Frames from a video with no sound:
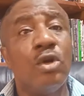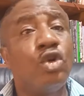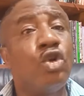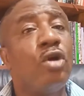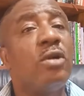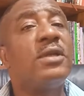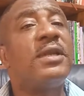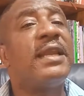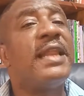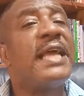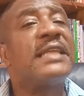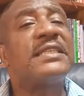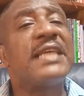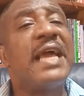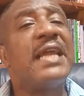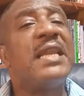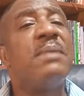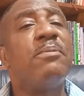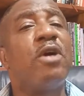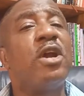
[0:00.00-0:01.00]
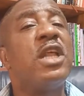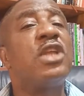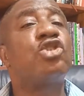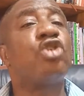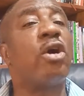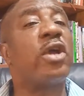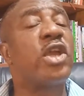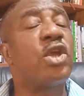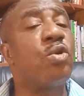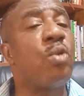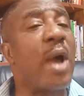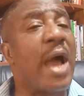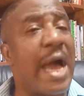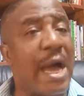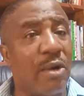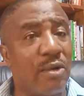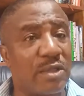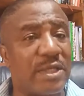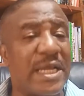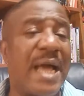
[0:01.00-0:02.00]
Don't let anybody talk you
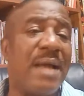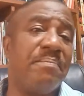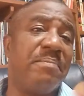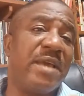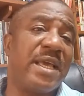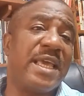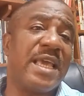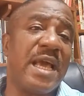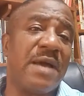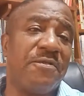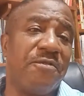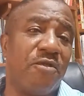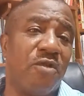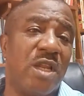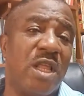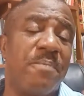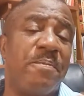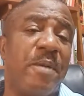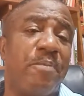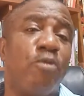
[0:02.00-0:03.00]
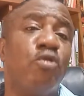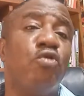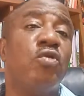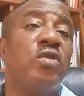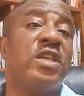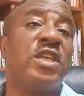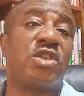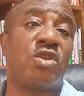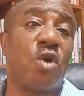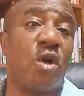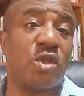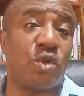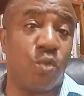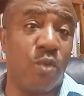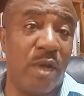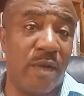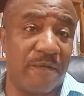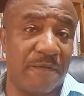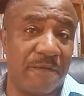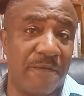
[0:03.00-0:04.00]
out, and be careful the people you discuss
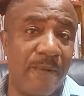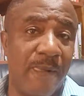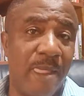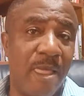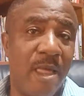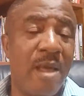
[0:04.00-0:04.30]
with,